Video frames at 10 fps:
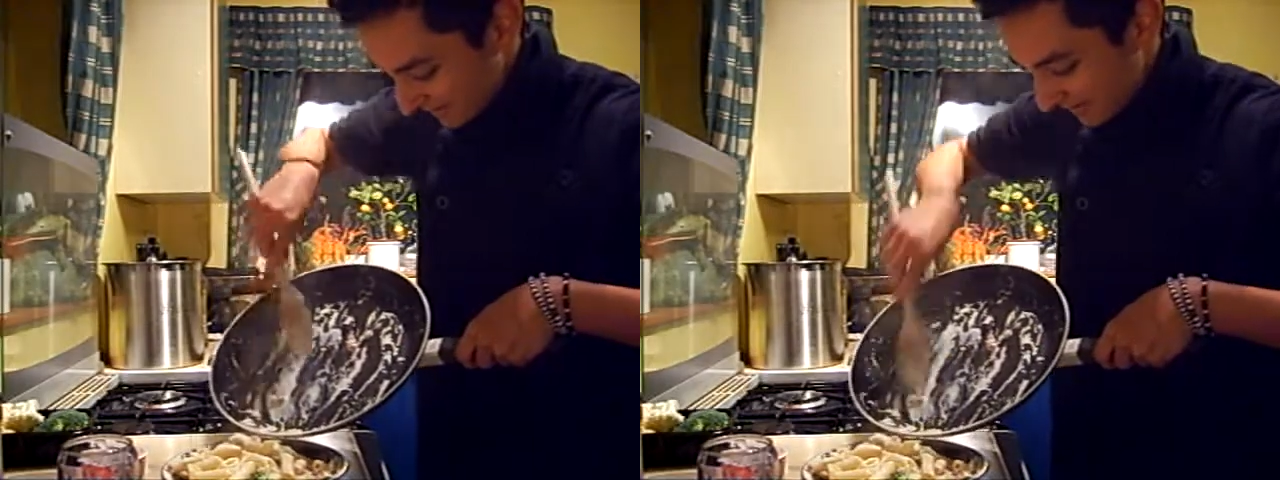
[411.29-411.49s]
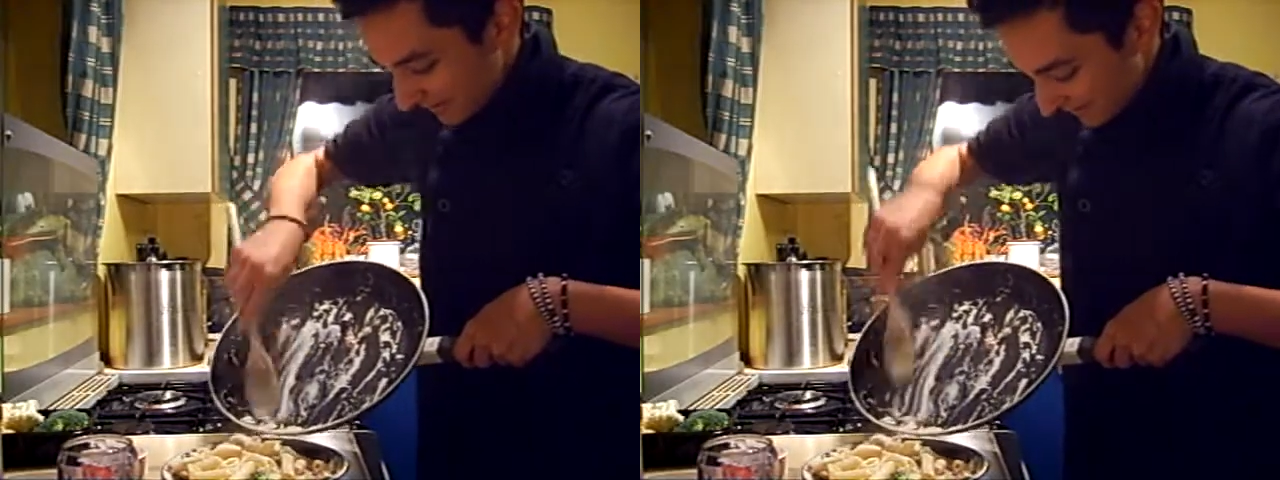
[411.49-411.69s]

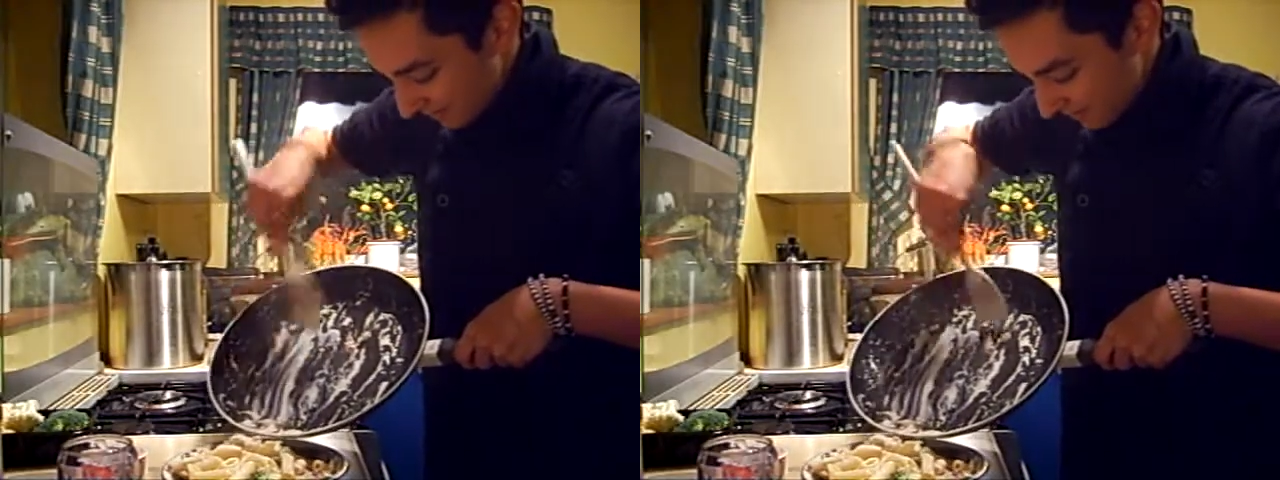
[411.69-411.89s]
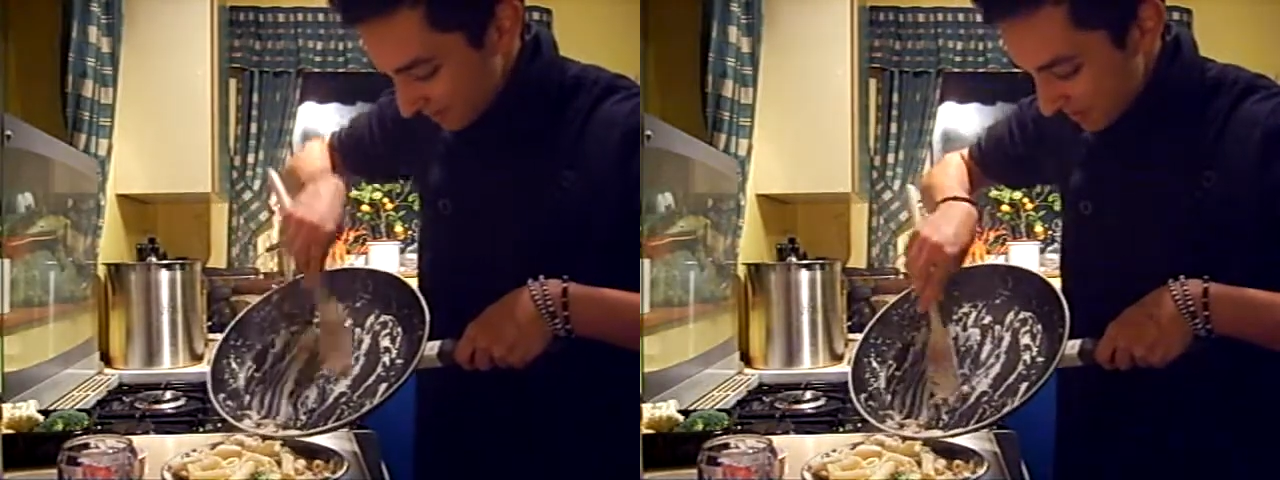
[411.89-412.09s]
I think I
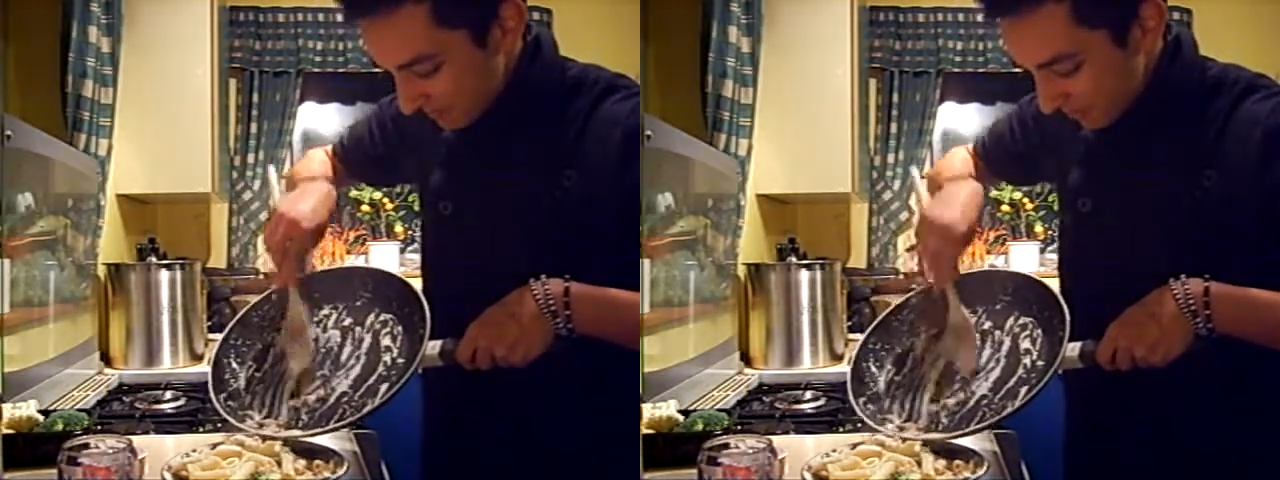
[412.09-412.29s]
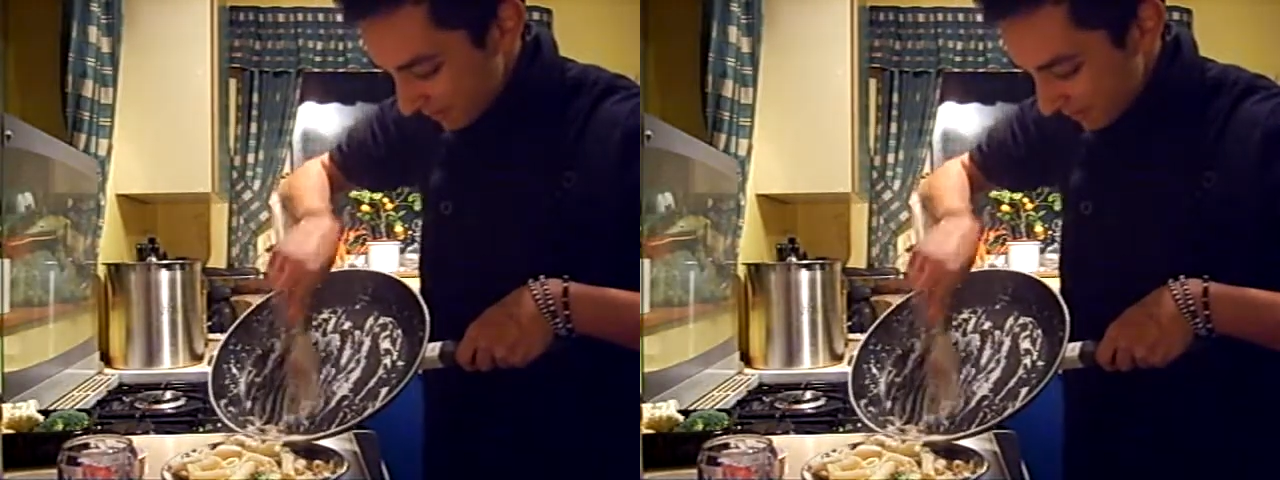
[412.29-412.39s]
can beat my